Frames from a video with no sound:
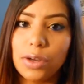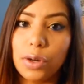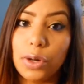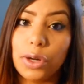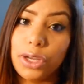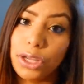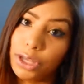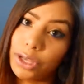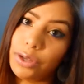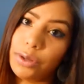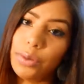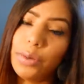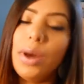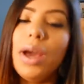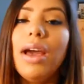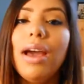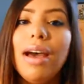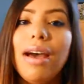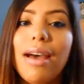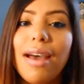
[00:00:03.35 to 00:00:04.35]
or you,
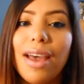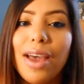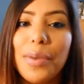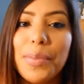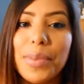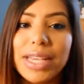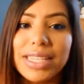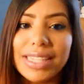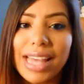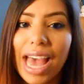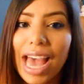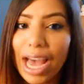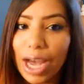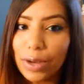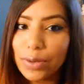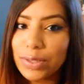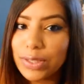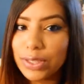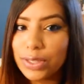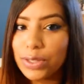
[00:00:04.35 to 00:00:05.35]
is
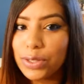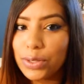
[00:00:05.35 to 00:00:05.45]
how